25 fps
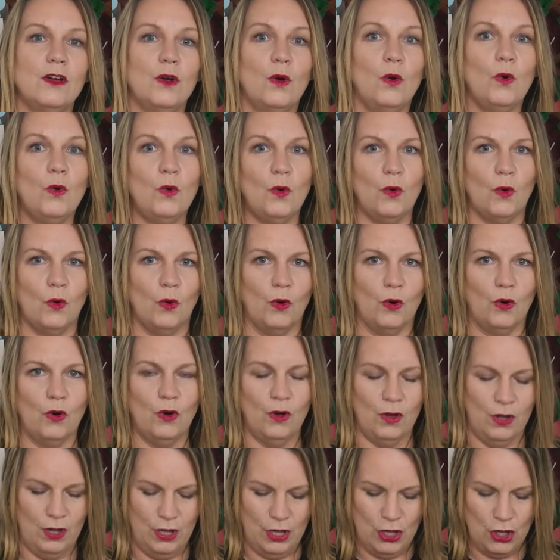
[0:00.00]

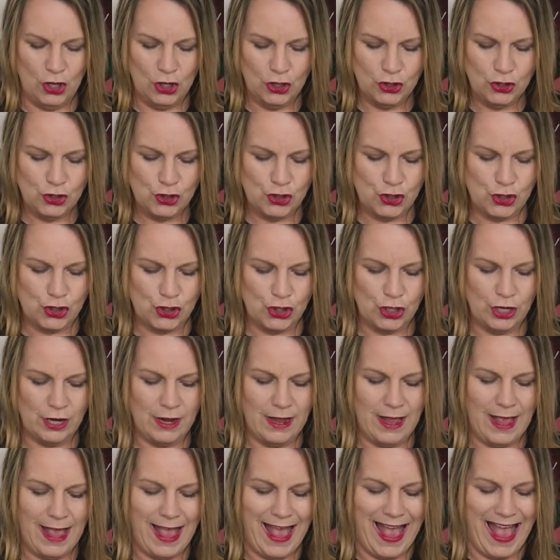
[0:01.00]
or
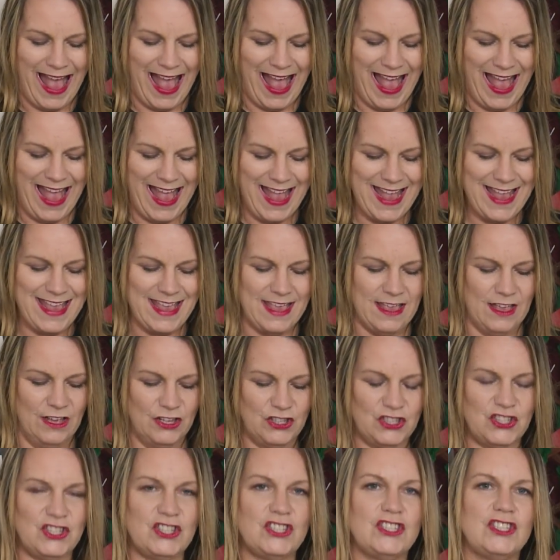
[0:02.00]

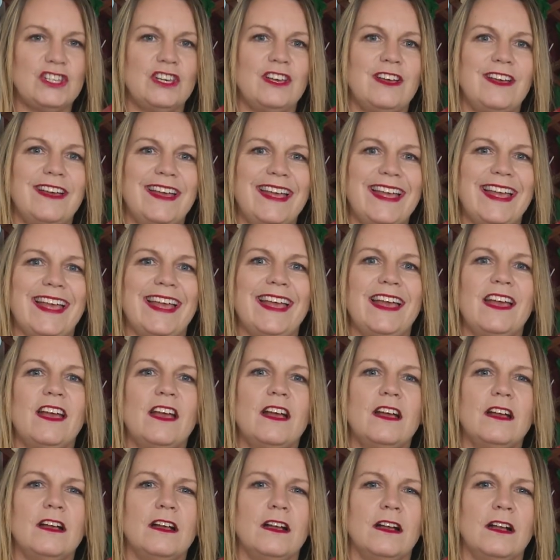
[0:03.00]

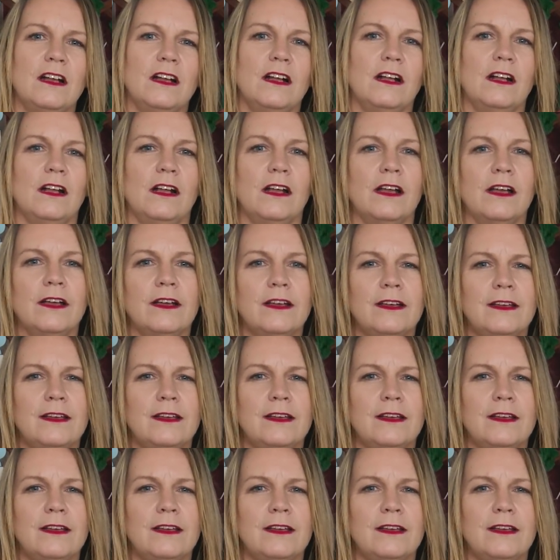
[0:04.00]
ch-a-s-i-ng?